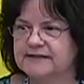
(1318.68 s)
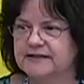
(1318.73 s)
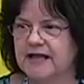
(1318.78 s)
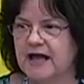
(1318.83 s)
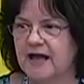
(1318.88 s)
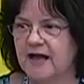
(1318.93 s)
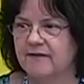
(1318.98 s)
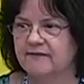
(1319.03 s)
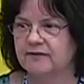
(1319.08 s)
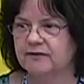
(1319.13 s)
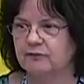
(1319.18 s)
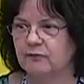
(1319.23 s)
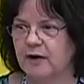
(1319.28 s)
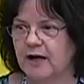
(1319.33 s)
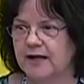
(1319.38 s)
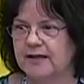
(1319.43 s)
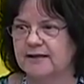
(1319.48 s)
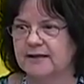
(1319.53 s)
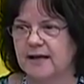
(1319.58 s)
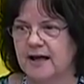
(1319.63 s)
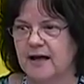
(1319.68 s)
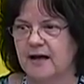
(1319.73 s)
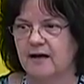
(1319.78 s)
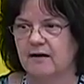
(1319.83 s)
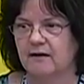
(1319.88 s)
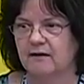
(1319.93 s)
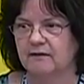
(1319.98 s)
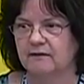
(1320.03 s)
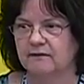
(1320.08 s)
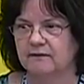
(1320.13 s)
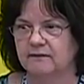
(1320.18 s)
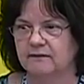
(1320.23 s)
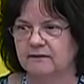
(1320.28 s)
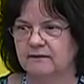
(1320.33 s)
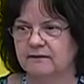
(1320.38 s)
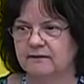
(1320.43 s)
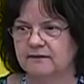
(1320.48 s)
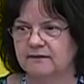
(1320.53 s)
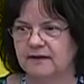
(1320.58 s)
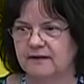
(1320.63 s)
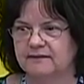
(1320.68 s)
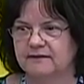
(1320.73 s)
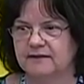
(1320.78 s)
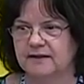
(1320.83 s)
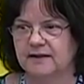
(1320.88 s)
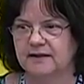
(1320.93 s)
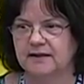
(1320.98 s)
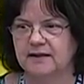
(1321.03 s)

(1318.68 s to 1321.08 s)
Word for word: in heaven right now, doesn't he? He